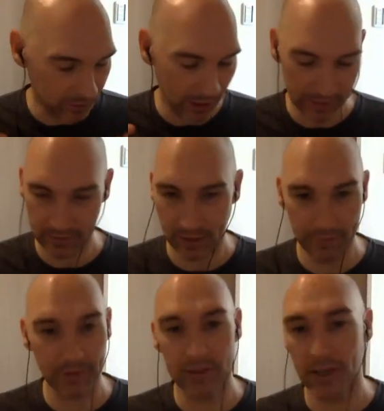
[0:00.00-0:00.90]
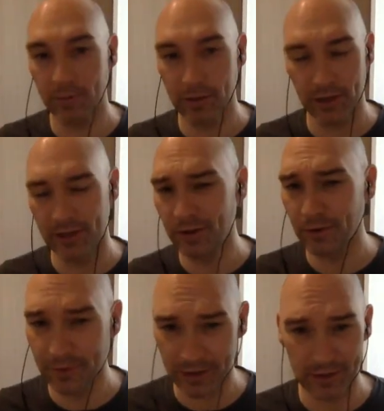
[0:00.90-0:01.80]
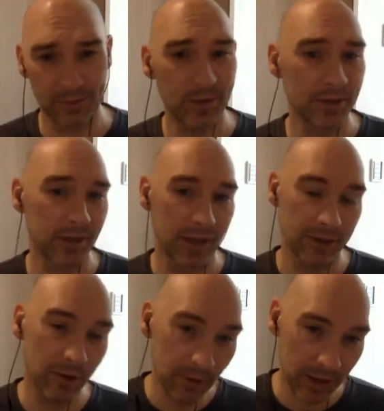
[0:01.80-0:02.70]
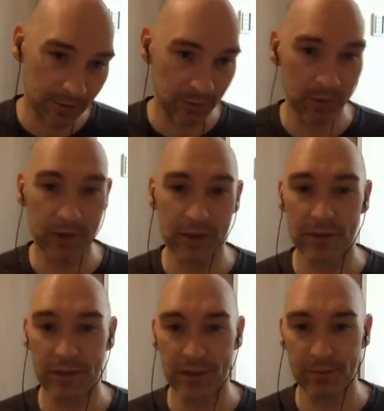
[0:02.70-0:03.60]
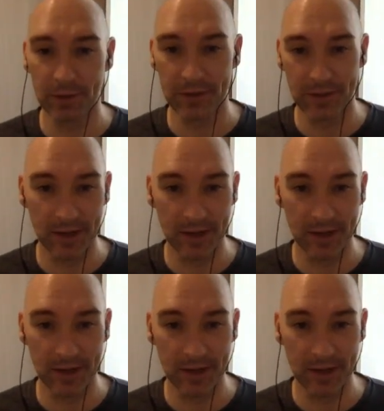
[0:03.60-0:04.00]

I felt terrible because I know vets are busy and I know they have emergencies, but